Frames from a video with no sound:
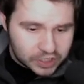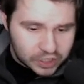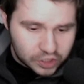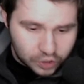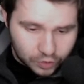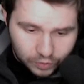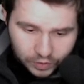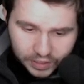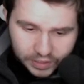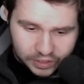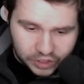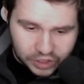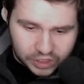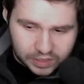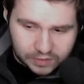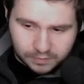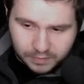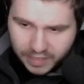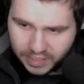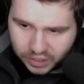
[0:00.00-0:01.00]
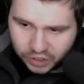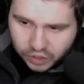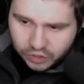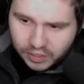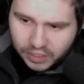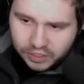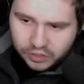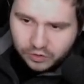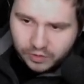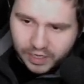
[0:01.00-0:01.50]
to it. Just make sure
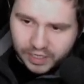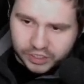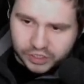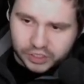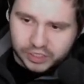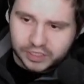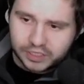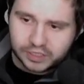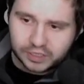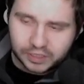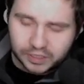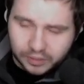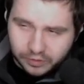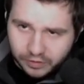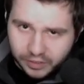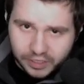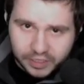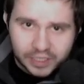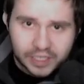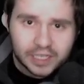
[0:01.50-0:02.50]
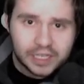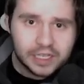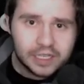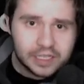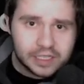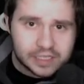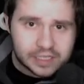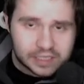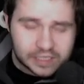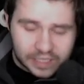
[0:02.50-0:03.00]
that you're actually clearing
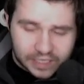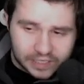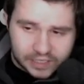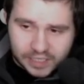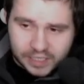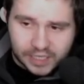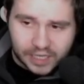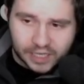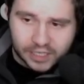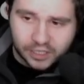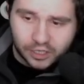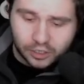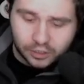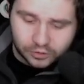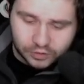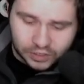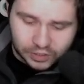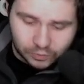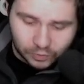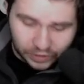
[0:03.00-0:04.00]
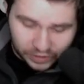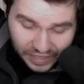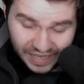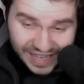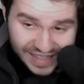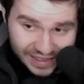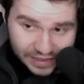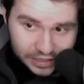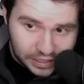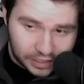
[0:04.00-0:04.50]
60 KOs
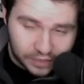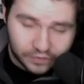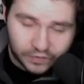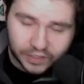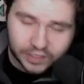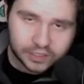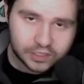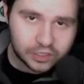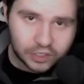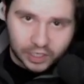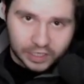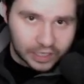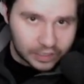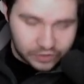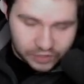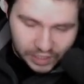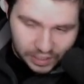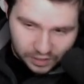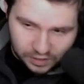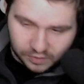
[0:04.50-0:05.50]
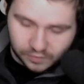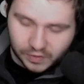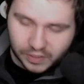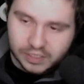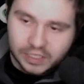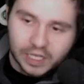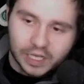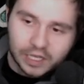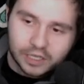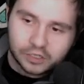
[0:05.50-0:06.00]
within the event, not outside of the
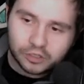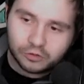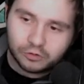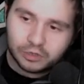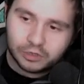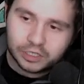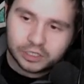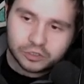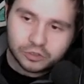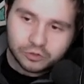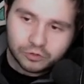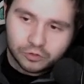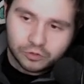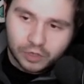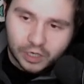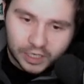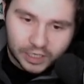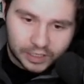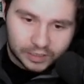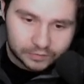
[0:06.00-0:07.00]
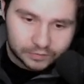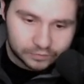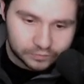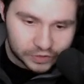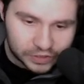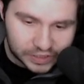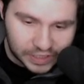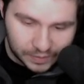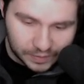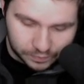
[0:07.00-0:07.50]
event. You're going to want to do
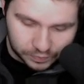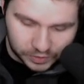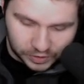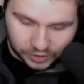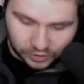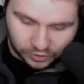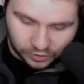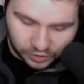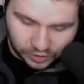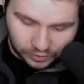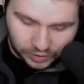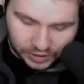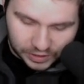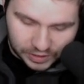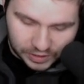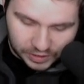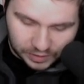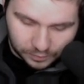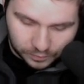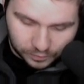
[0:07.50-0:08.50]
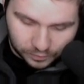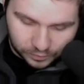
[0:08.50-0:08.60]
You're going to want to